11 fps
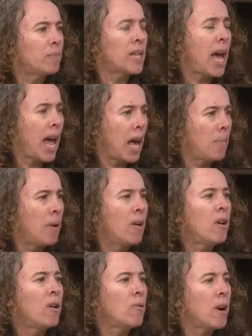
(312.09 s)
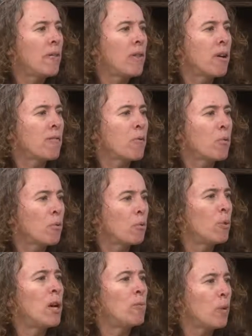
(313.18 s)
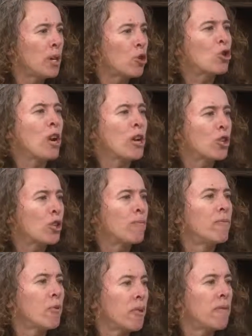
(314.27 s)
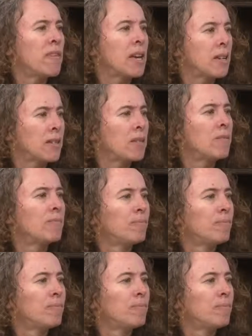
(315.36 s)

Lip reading: tab right there for registration for the event.